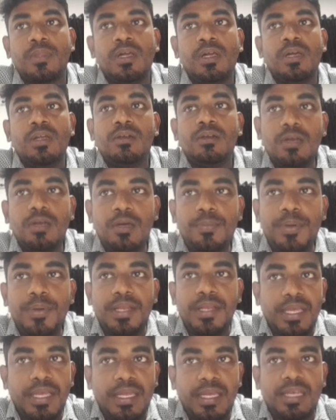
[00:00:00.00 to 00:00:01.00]
Table
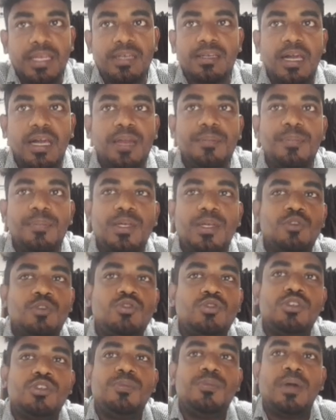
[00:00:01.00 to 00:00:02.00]
E, it can be
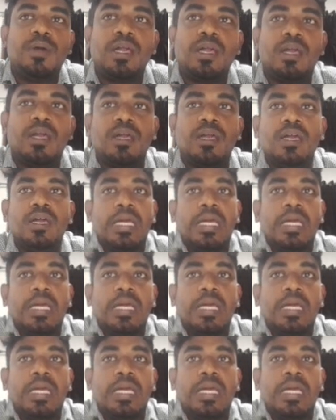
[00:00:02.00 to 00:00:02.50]
used by